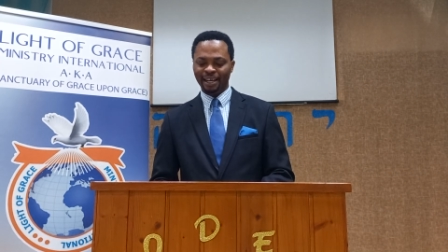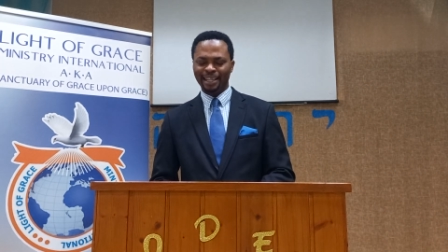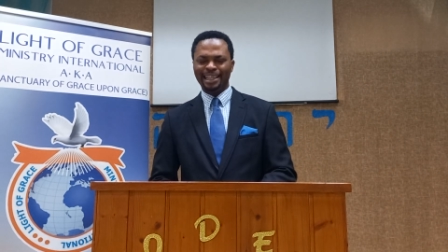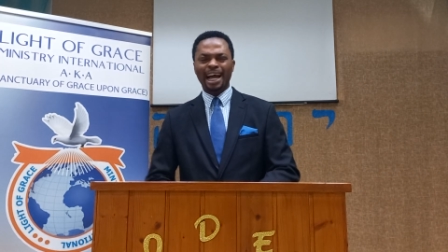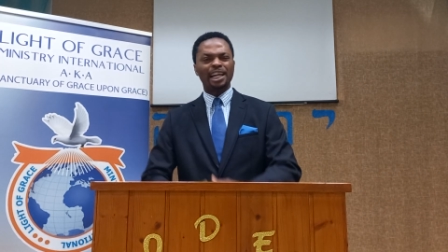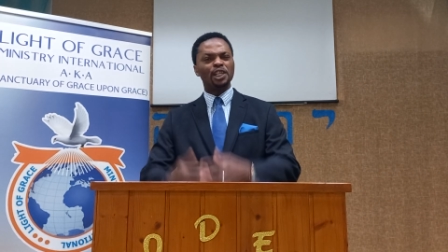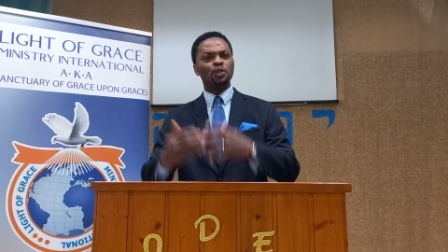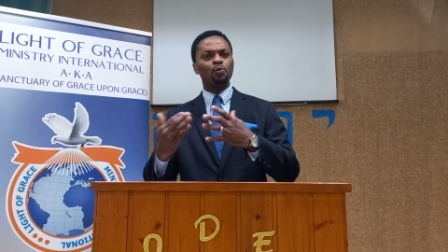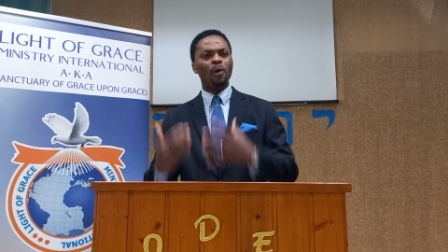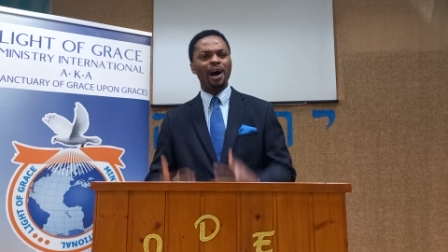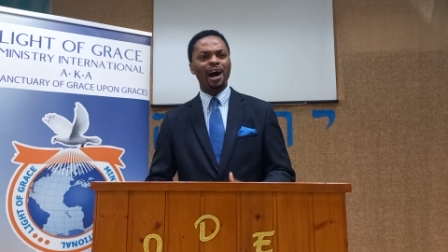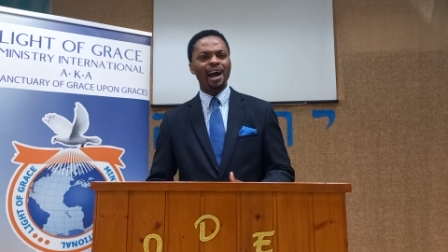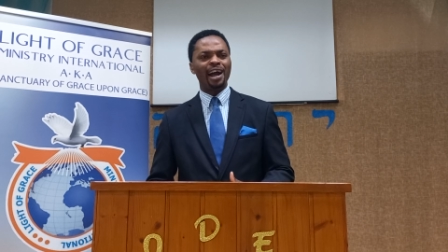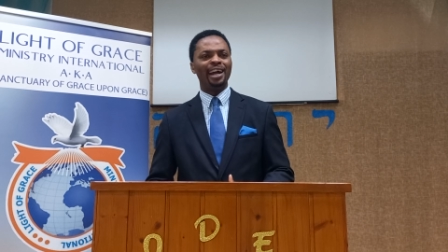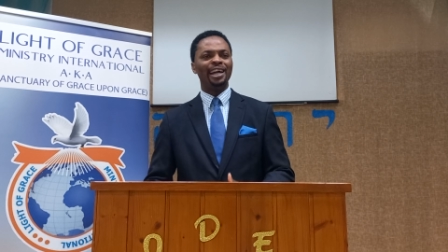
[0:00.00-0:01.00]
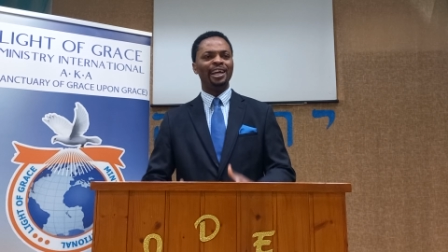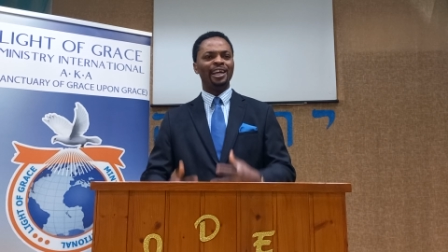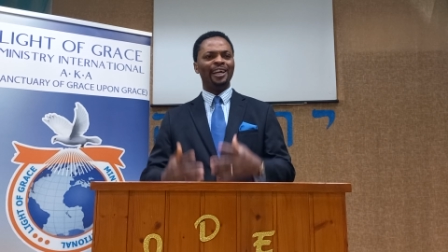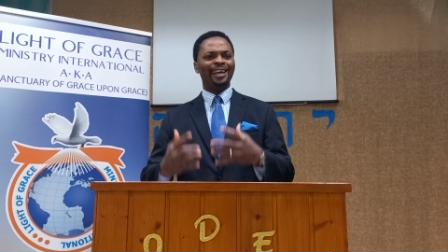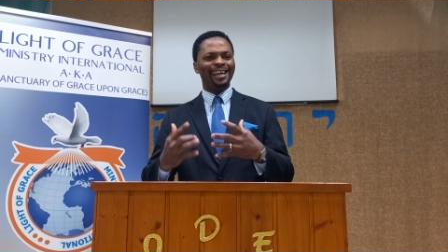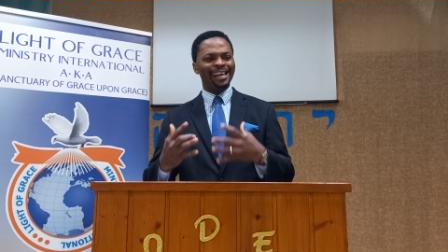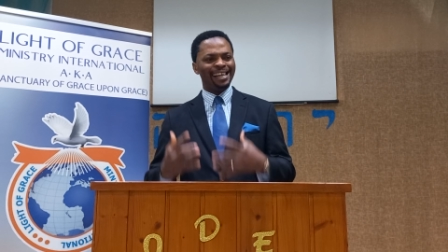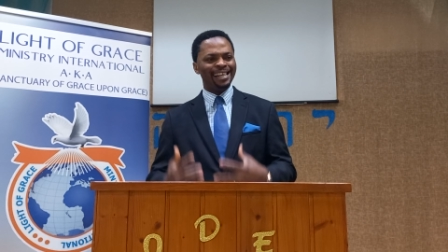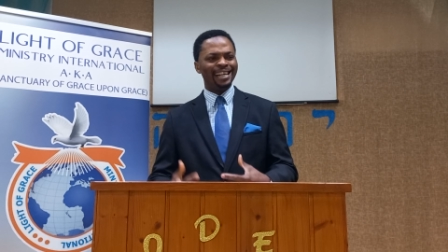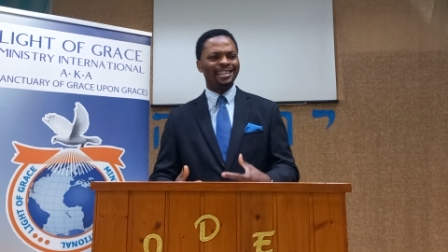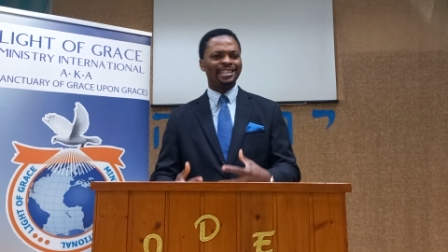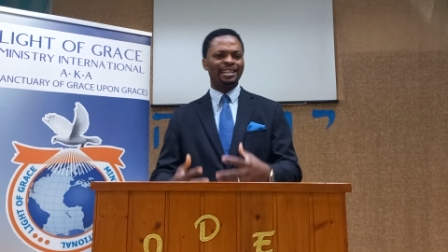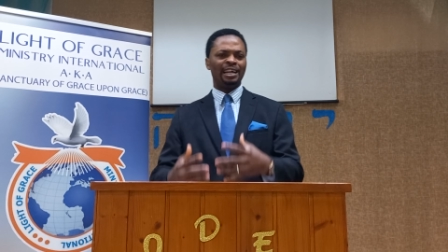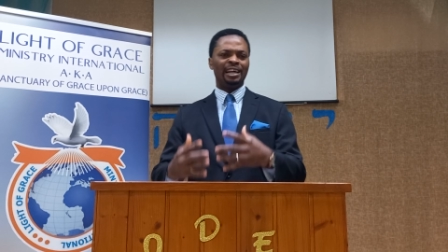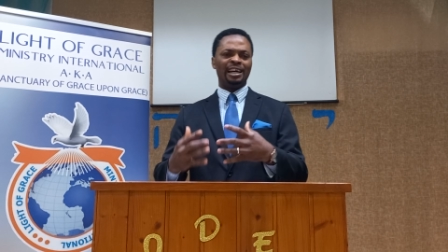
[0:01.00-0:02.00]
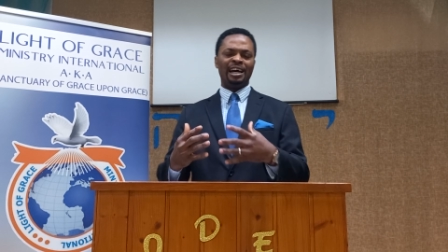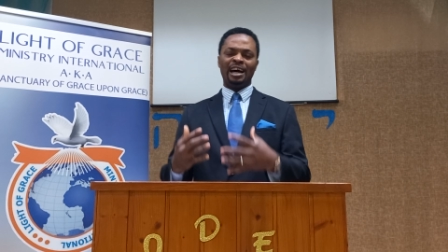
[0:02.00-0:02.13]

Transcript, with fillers: That is why it is